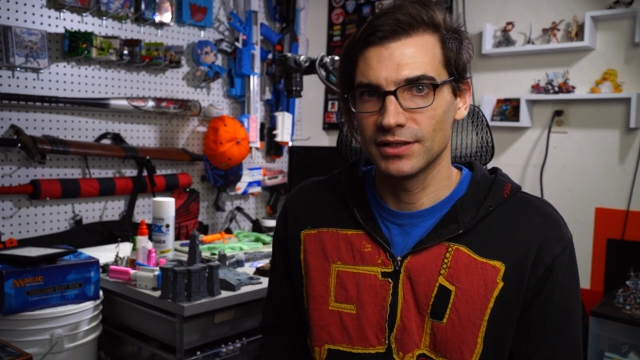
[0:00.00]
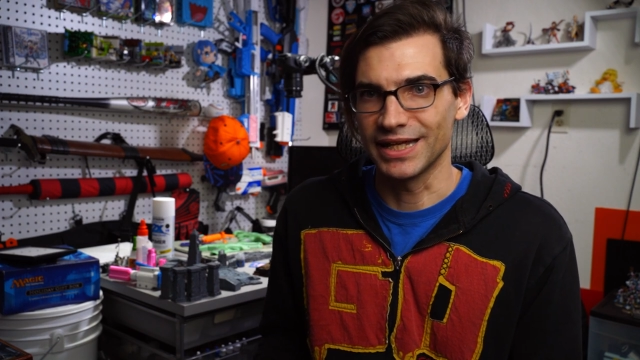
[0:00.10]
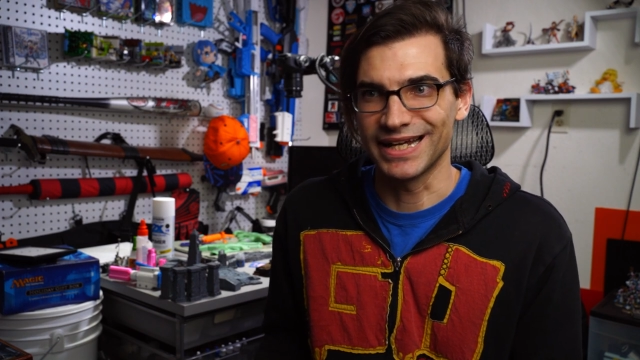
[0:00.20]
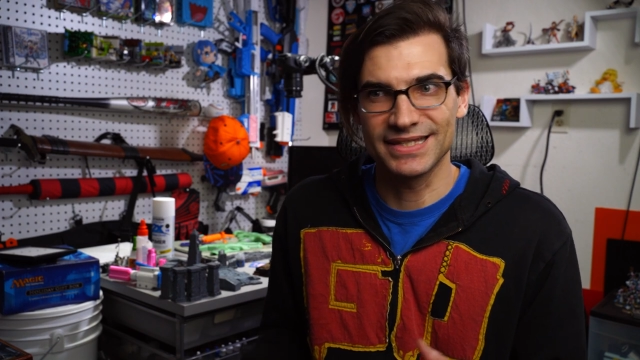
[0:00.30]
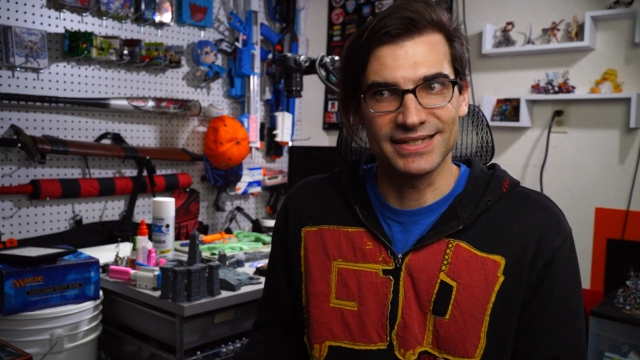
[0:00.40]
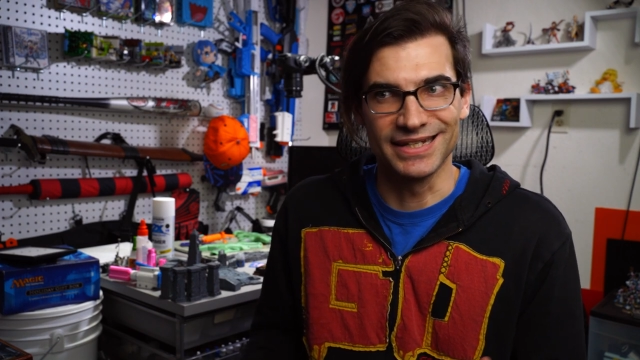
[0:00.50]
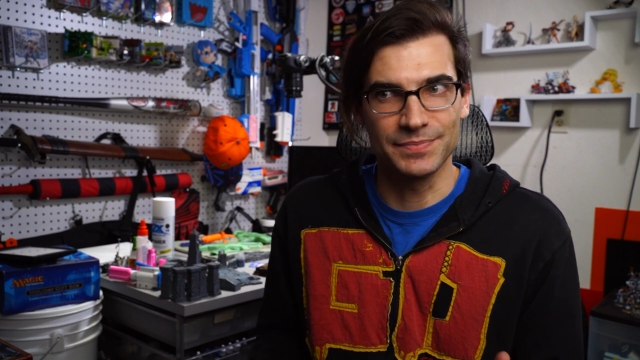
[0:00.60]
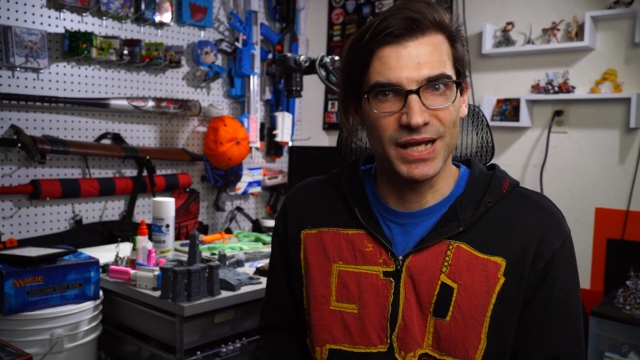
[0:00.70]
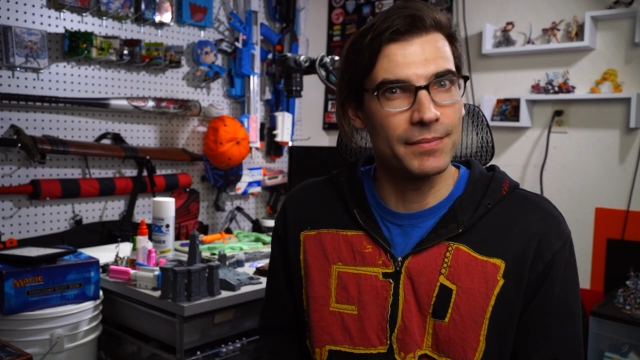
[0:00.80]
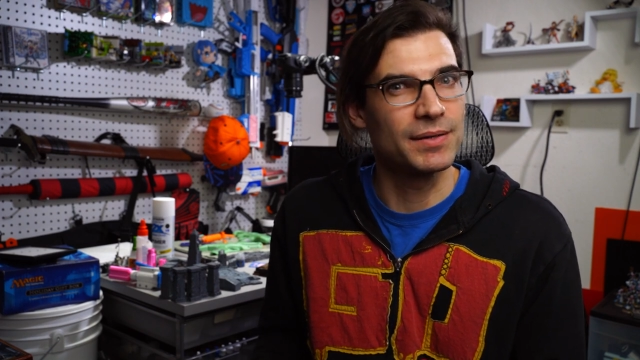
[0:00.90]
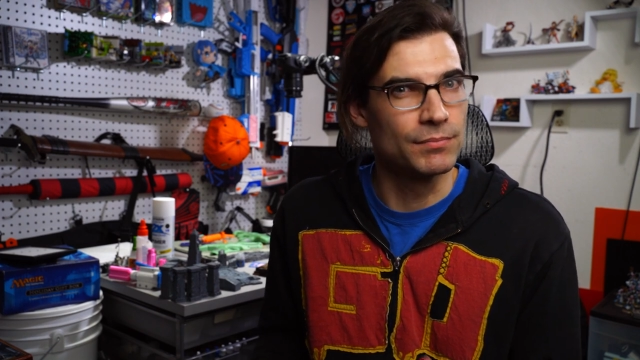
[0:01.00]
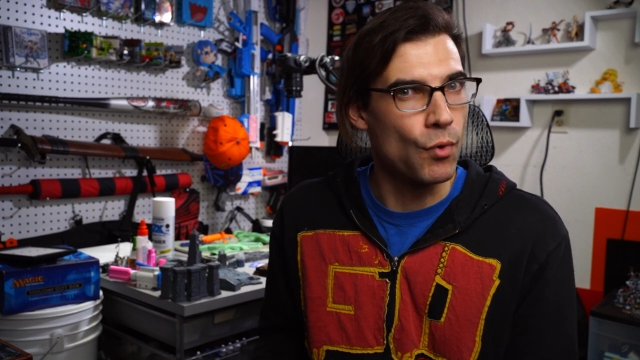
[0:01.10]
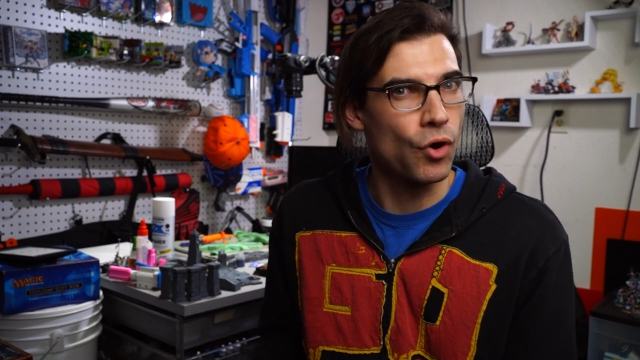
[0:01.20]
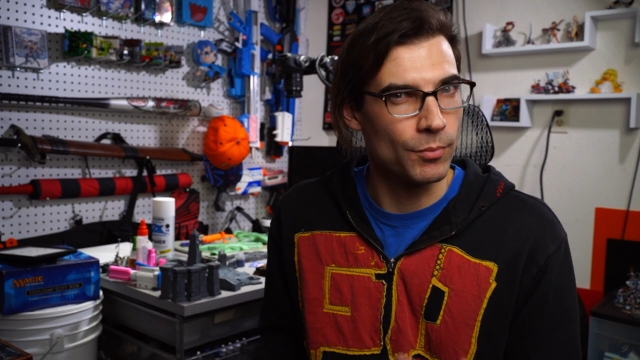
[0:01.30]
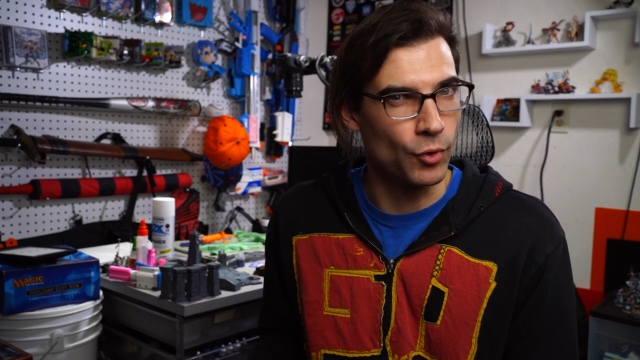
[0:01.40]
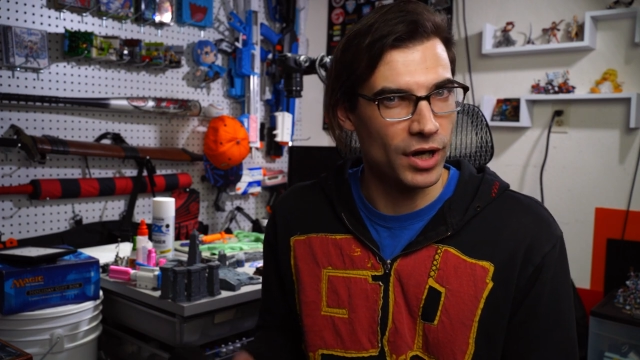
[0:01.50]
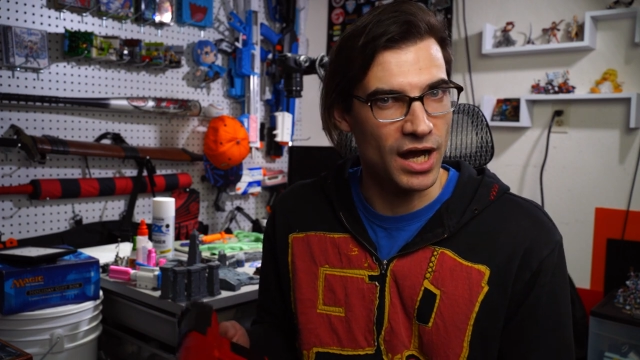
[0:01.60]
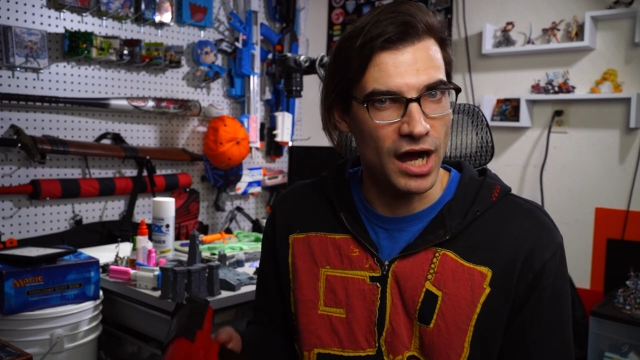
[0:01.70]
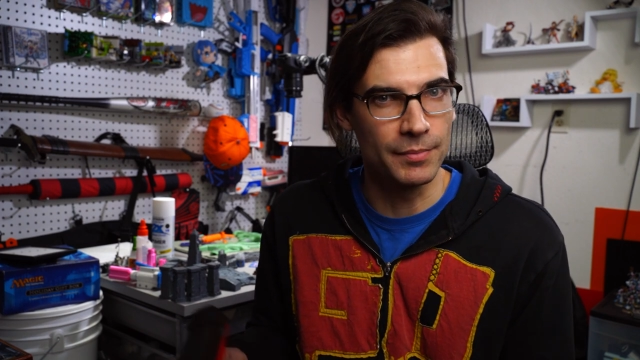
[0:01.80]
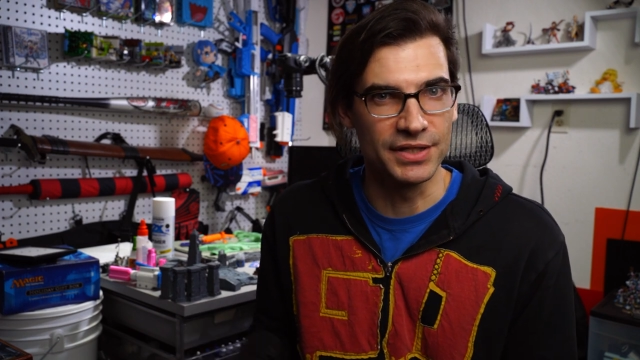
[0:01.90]
Like it's it's becoming more and more
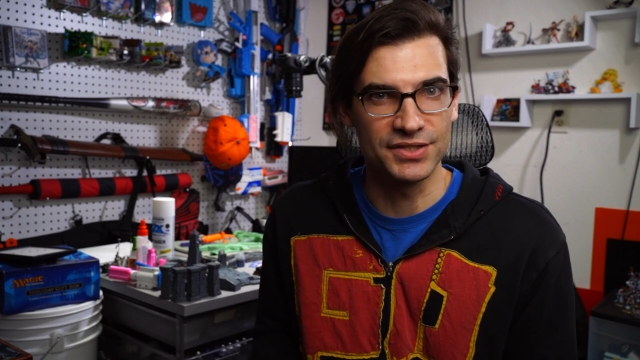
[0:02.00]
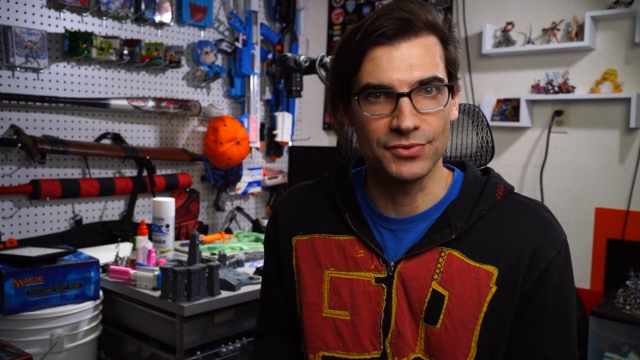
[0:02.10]
common.